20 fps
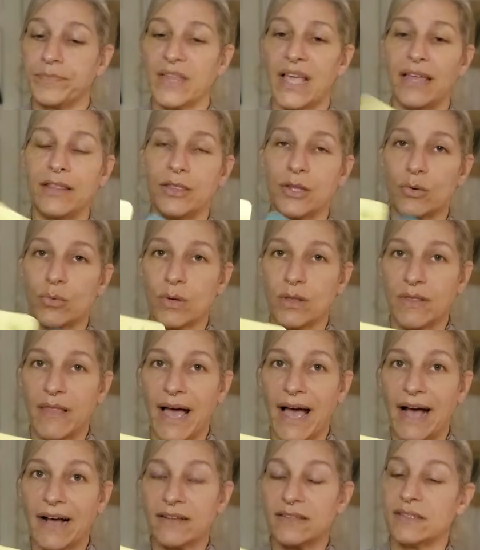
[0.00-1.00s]
and the
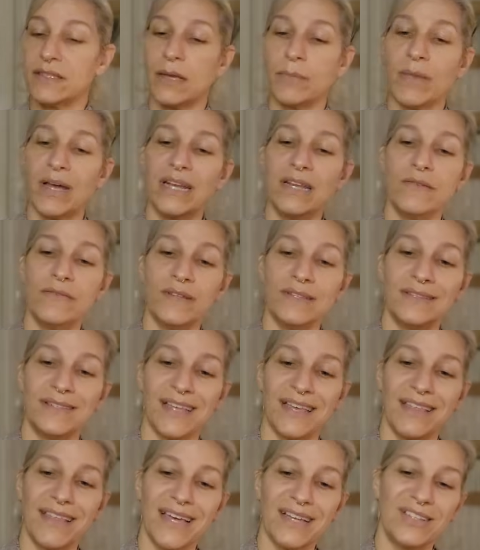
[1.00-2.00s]
relax. They might even
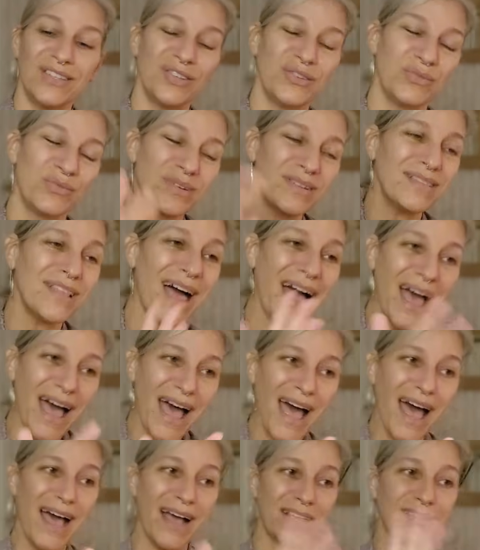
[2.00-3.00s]
say that to you.
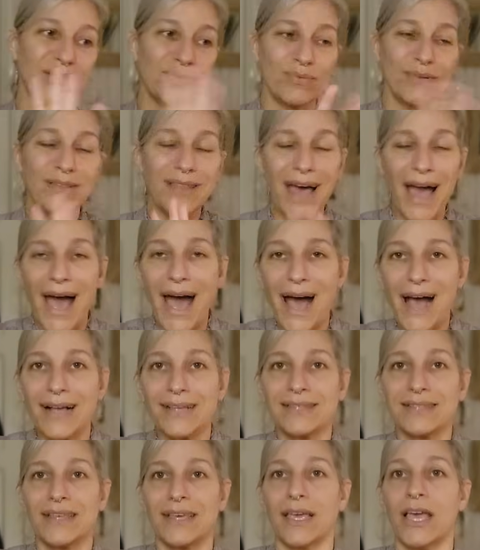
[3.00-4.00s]
Relax,
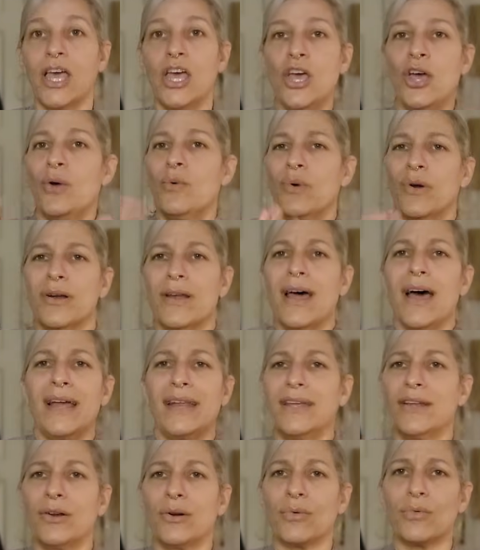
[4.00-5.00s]
relax. Like, we're
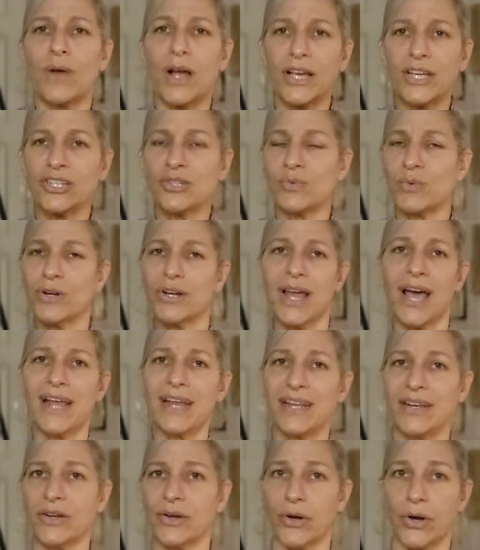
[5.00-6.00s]
not in a rush. We're
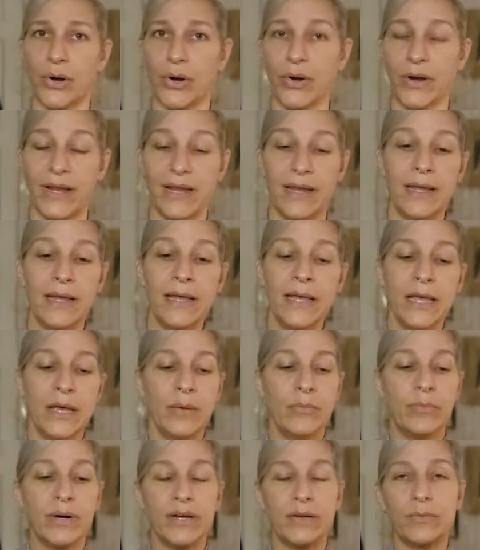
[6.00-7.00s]
not in a hurry.
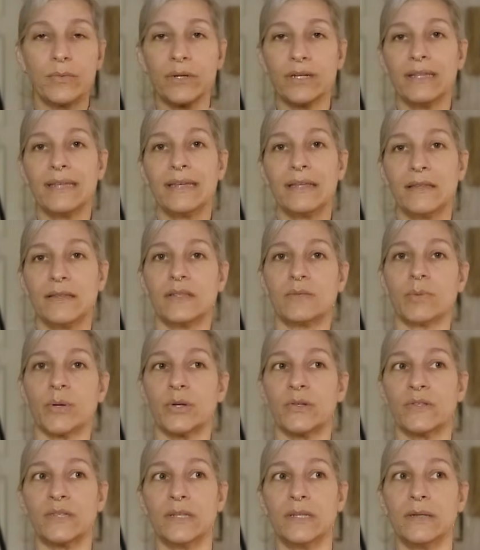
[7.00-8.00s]
But really, this
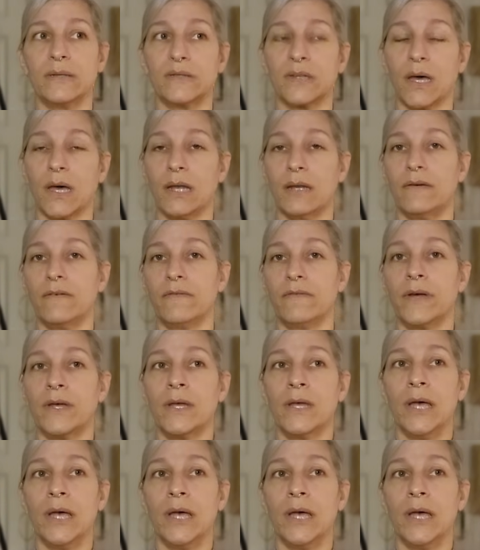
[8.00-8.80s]
person is kind of